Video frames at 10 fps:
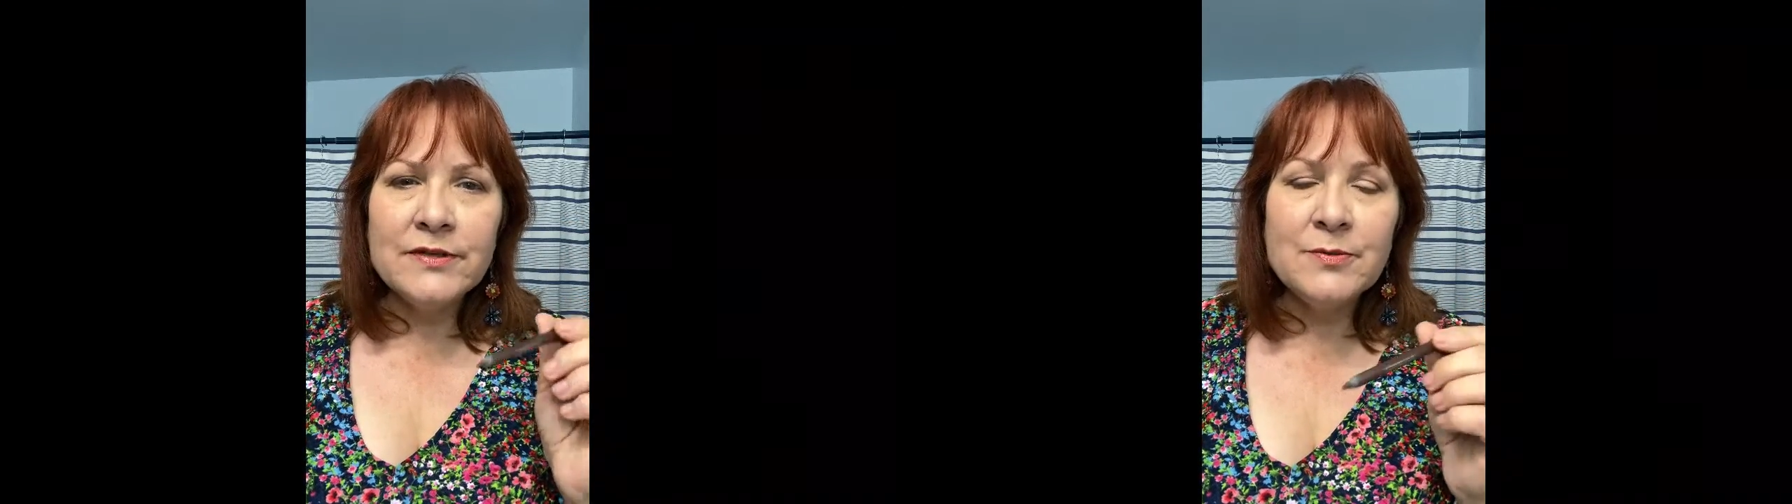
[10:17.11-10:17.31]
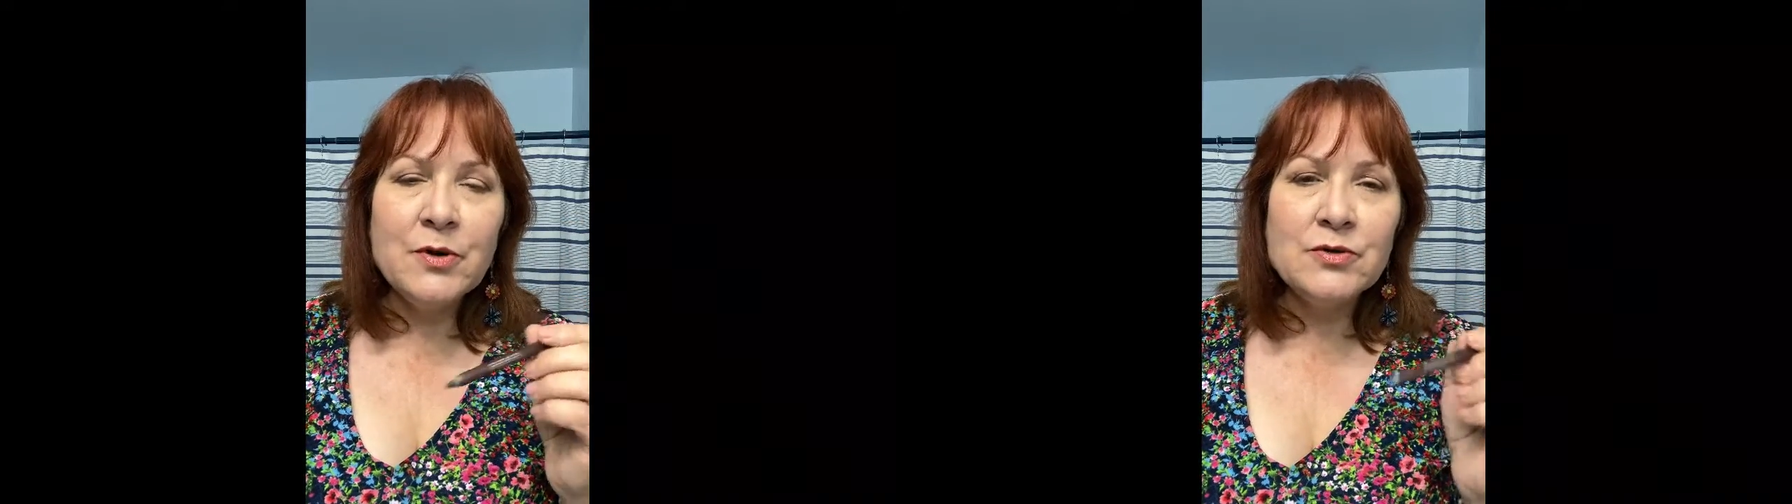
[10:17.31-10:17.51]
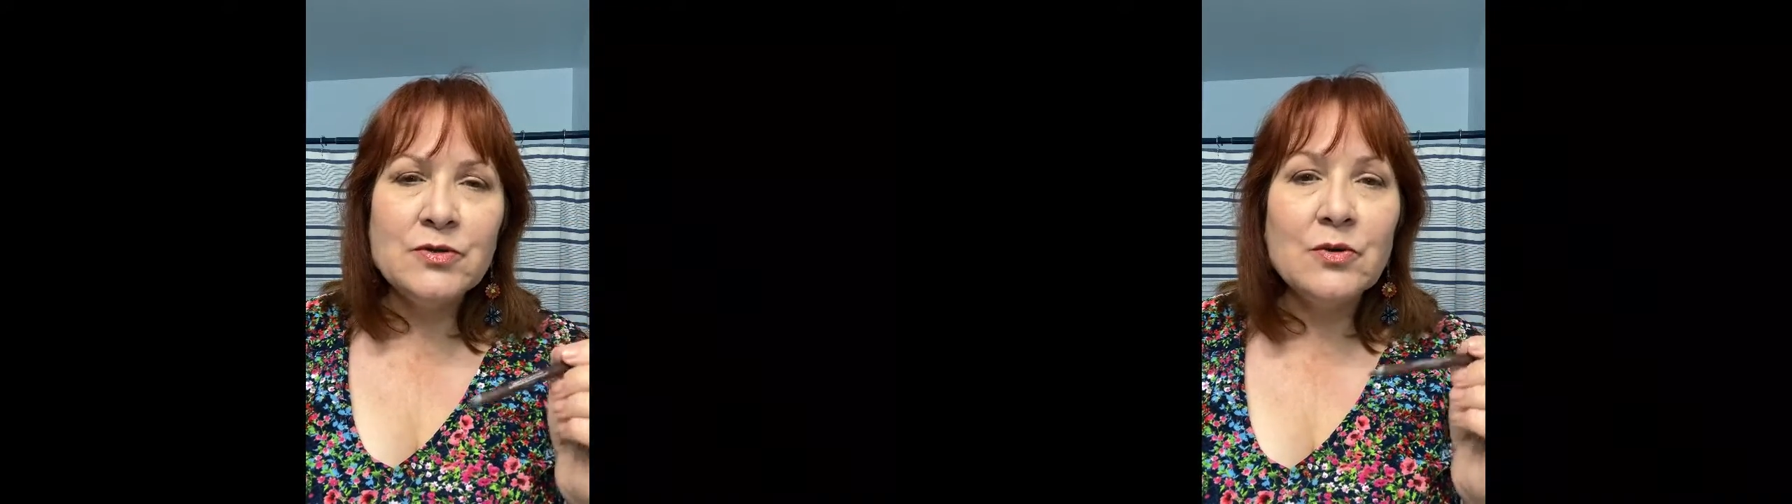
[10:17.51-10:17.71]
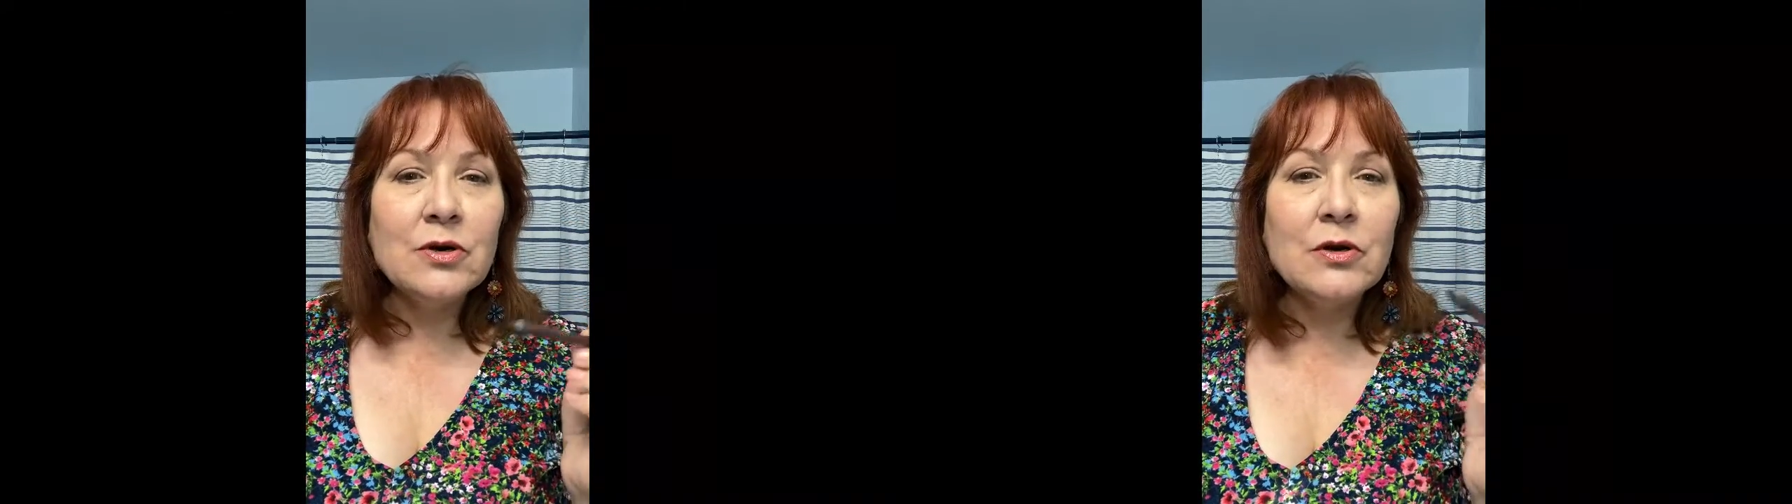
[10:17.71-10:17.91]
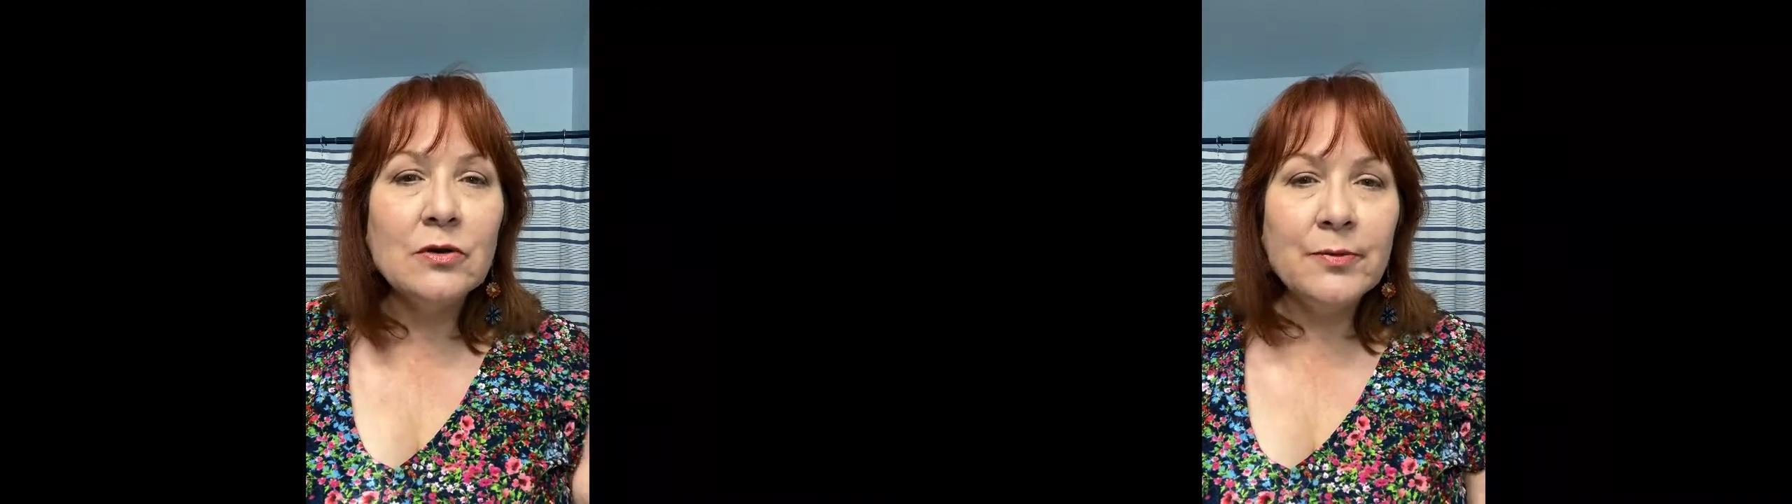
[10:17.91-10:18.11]
as opposed to a
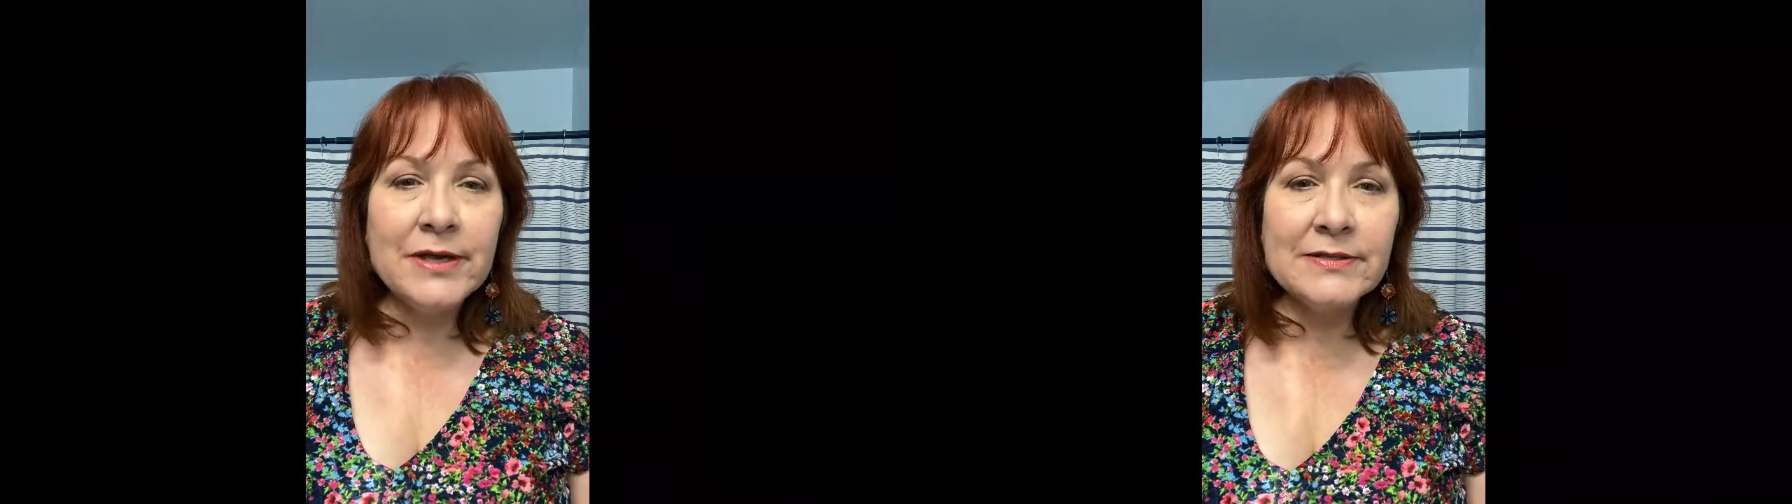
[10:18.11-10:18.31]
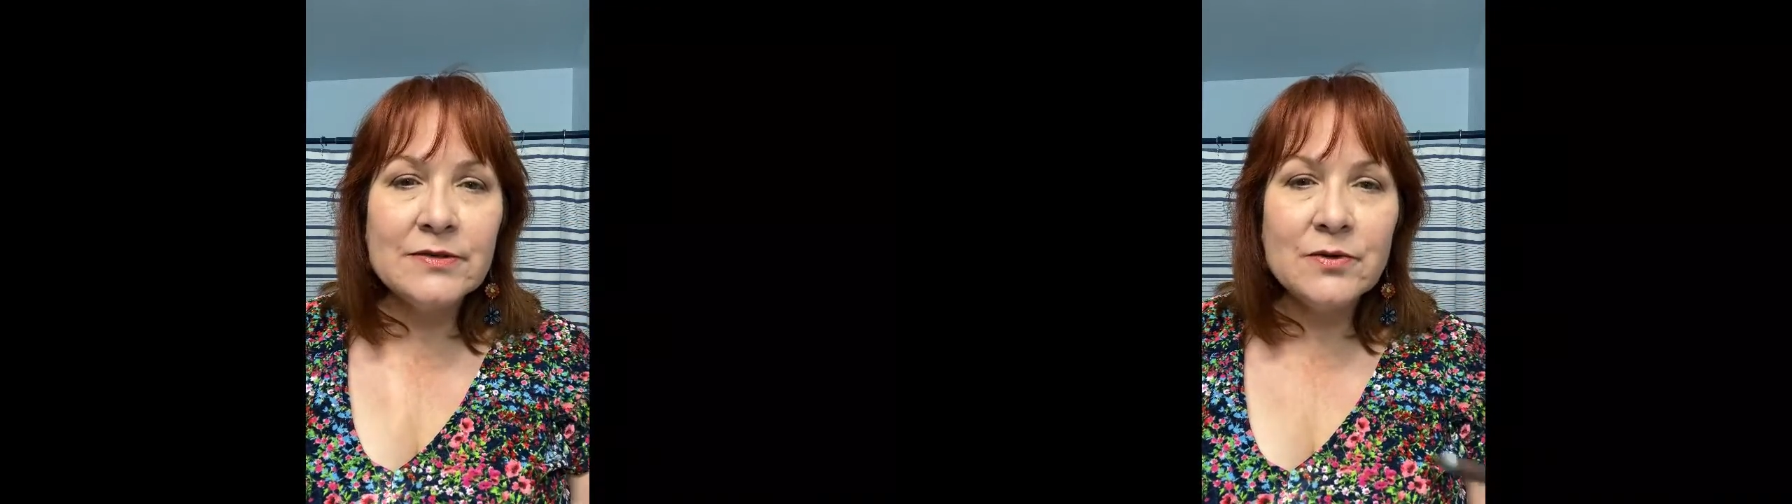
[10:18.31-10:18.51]
kohl pencil,